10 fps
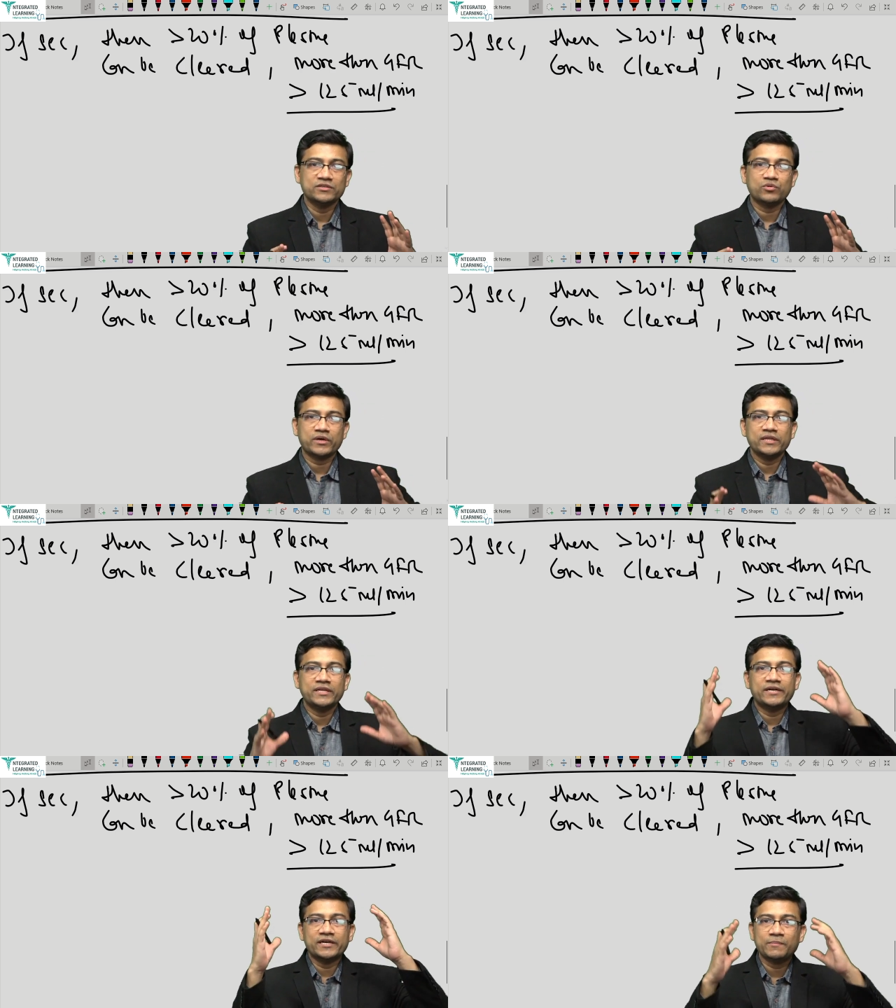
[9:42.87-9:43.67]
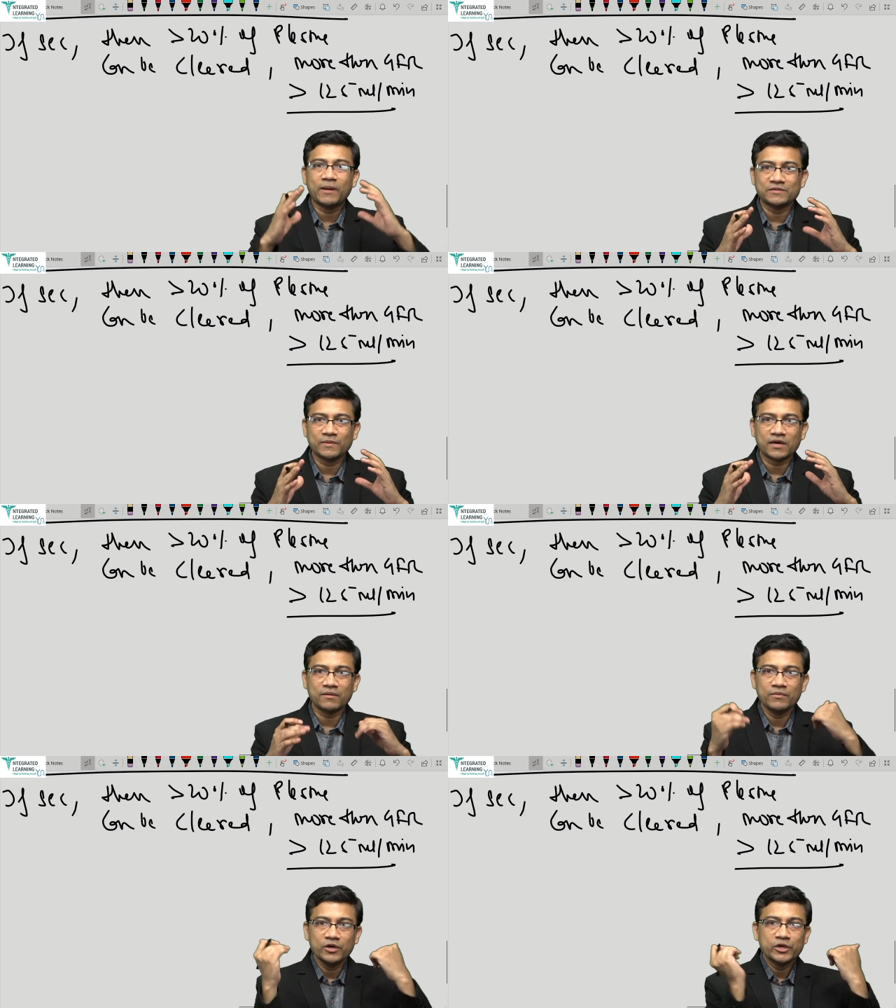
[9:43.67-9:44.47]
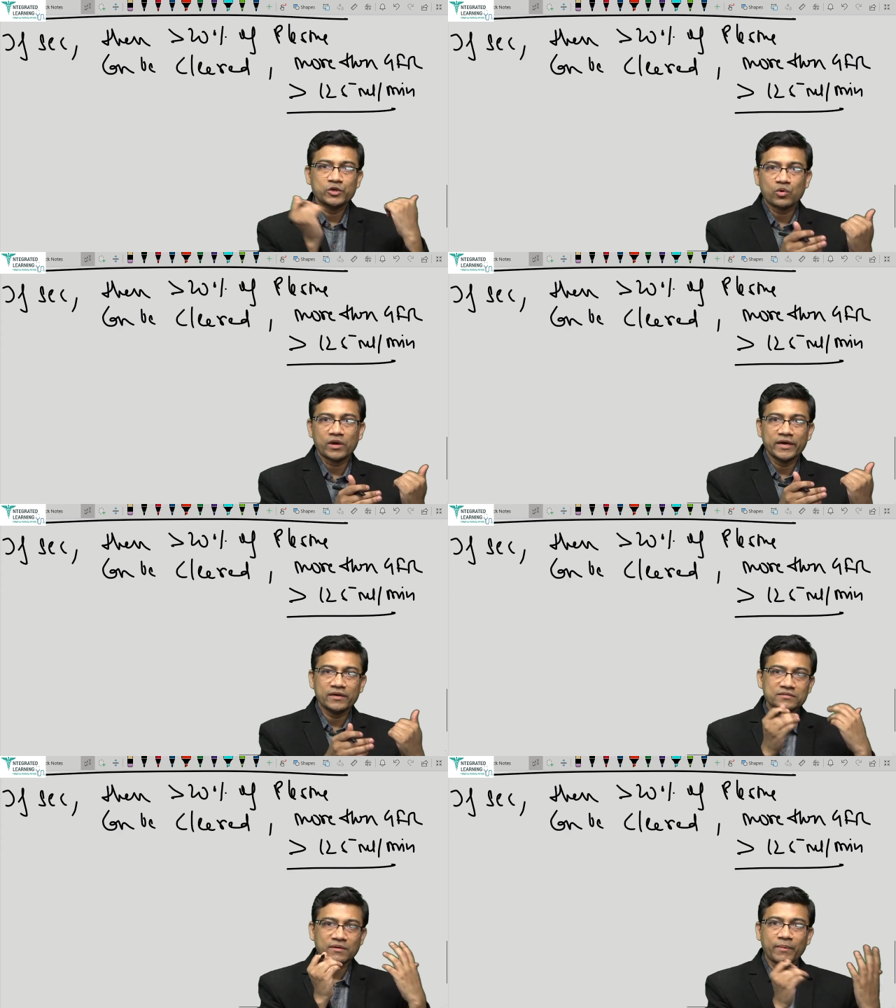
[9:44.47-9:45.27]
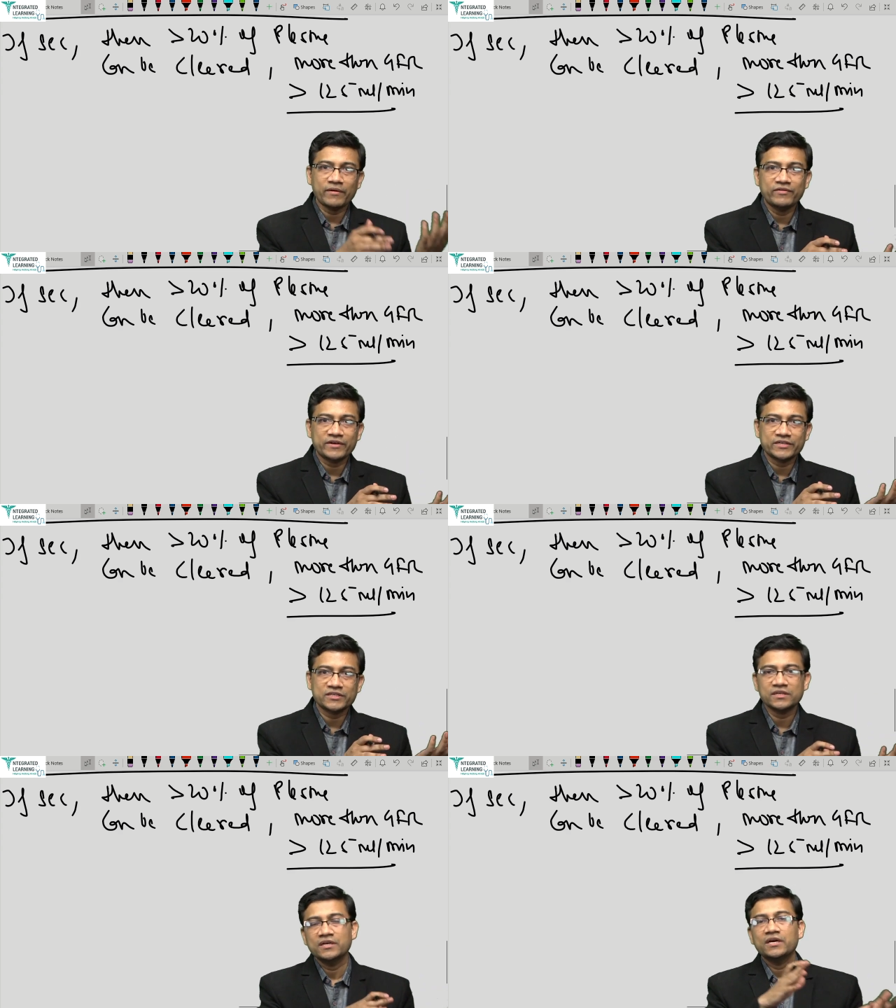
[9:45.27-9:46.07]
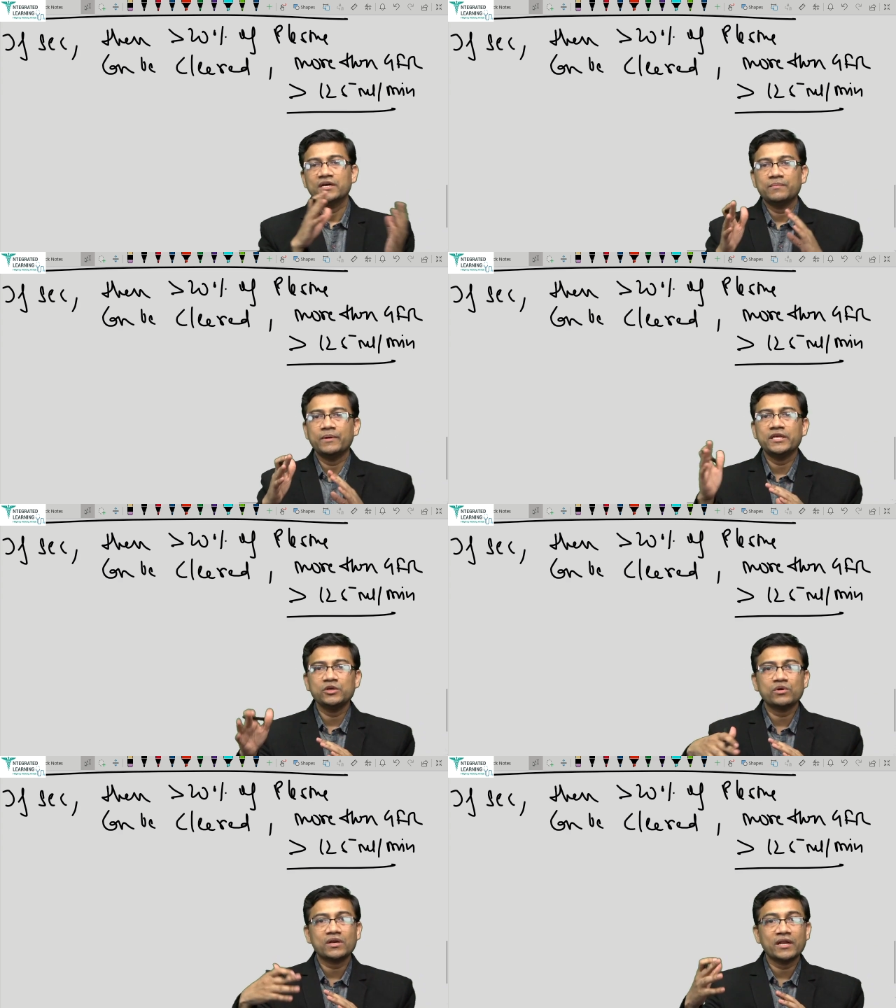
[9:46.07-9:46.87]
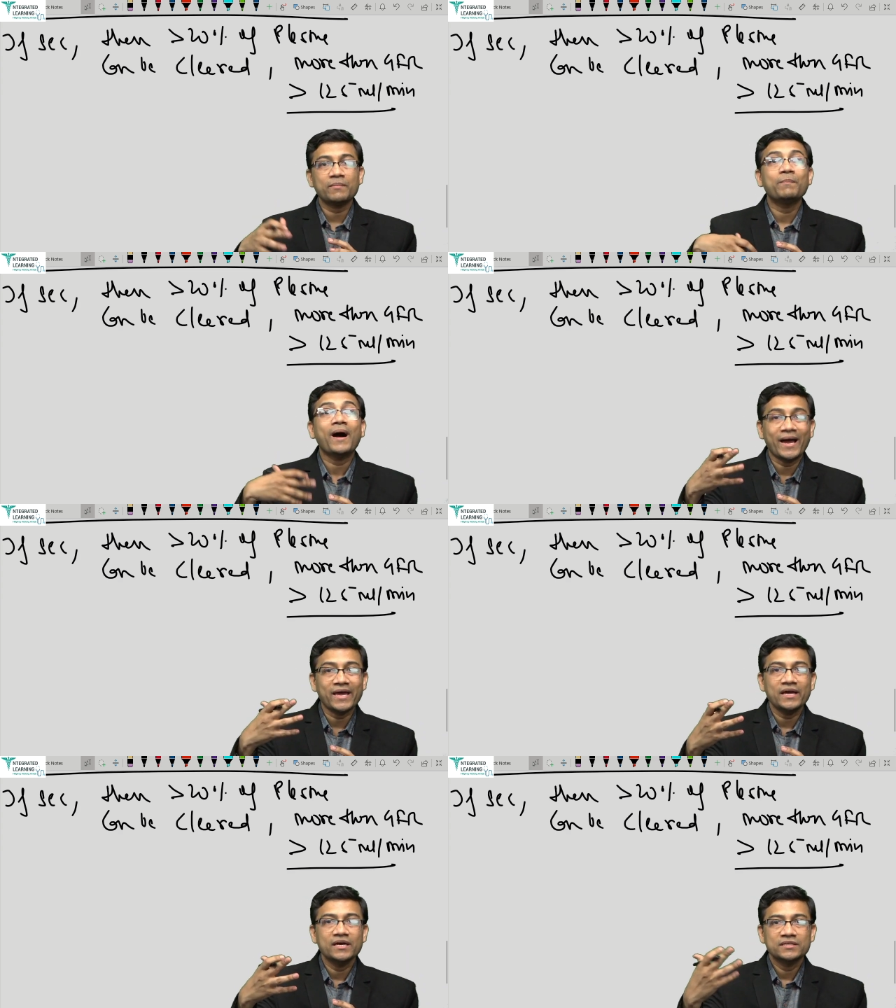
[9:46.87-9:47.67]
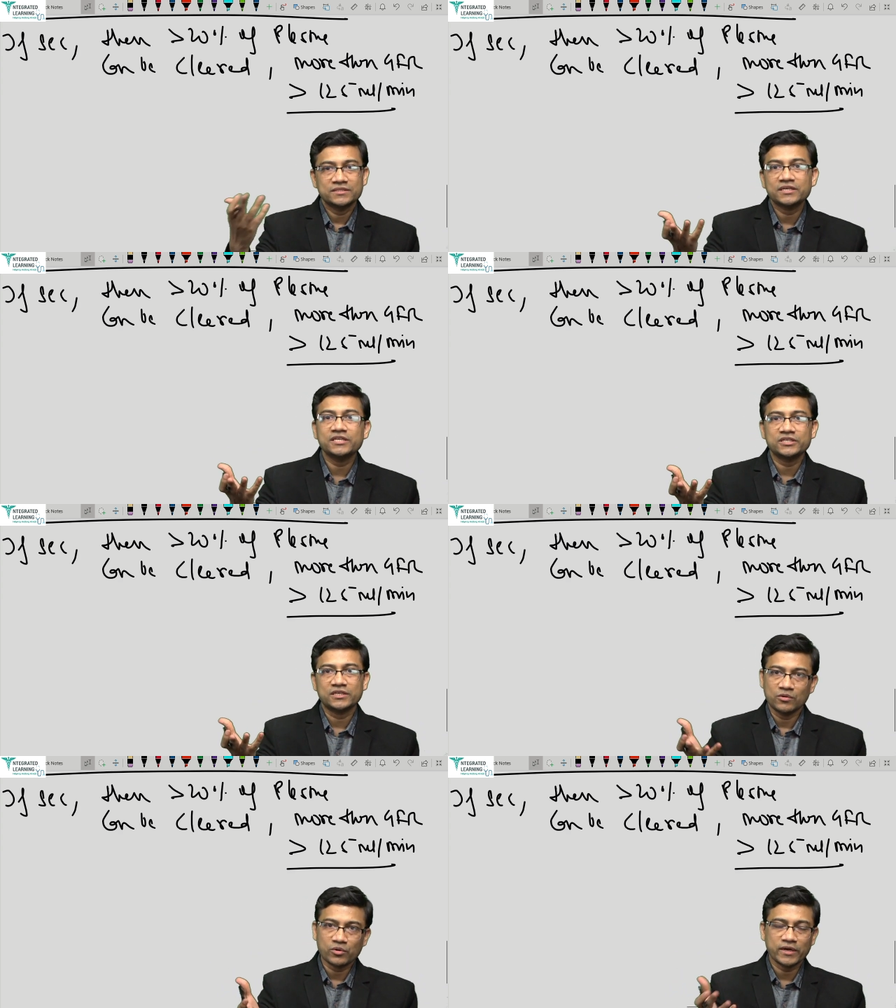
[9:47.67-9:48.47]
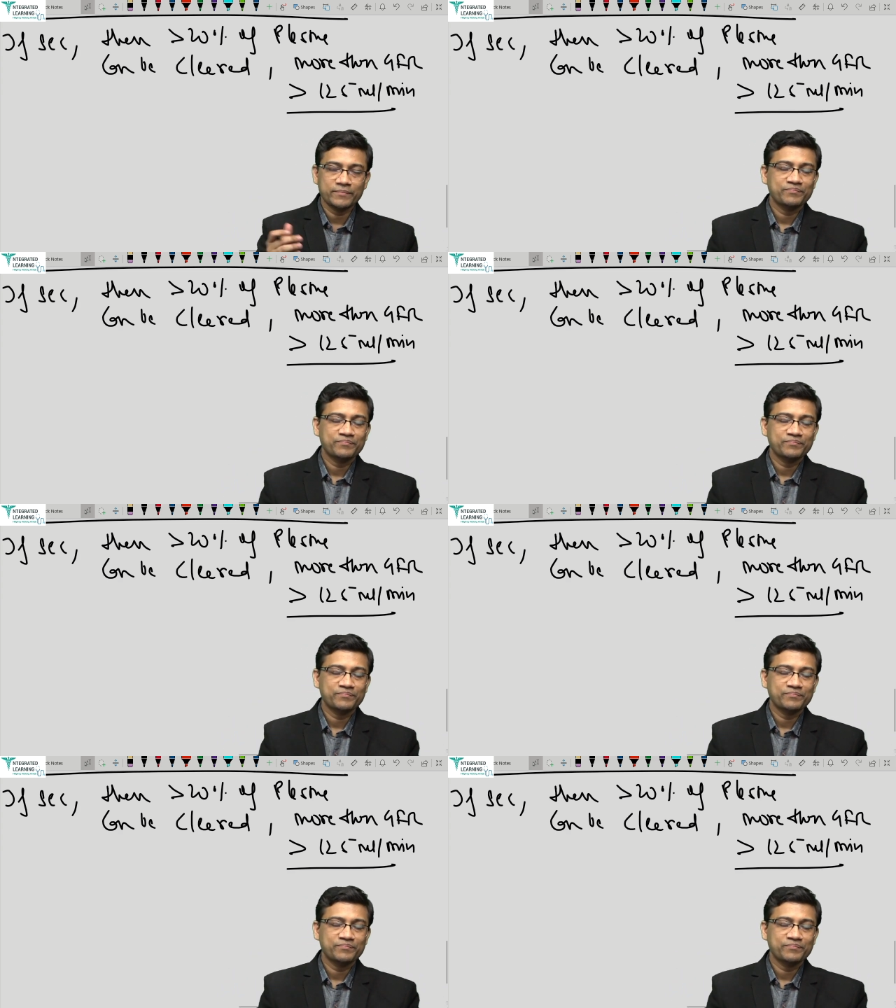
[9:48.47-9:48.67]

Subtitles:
Okay, the dirty plasma come, you clear some by filtration, remaining you can clear by secretion. Okay,